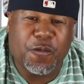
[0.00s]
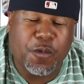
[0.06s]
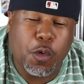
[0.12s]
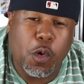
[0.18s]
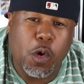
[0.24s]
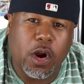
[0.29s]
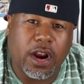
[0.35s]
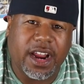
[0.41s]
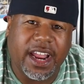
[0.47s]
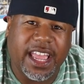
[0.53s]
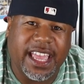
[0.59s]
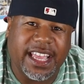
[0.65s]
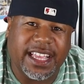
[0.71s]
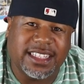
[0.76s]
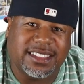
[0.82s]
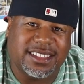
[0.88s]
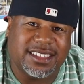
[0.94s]
for
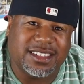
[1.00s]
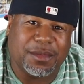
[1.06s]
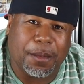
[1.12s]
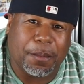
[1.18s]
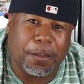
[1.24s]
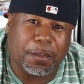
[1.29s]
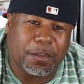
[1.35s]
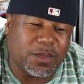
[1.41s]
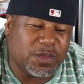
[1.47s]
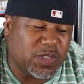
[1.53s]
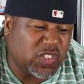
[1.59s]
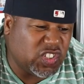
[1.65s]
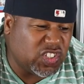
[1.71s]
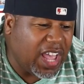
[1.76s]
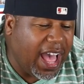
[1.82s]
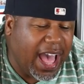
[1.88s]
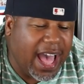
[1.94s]
its
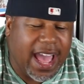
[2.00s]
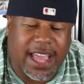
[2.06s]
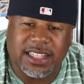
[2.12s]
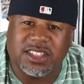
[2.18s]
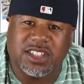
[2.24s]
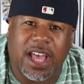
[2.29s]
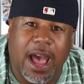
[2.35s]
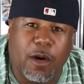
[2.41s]
size.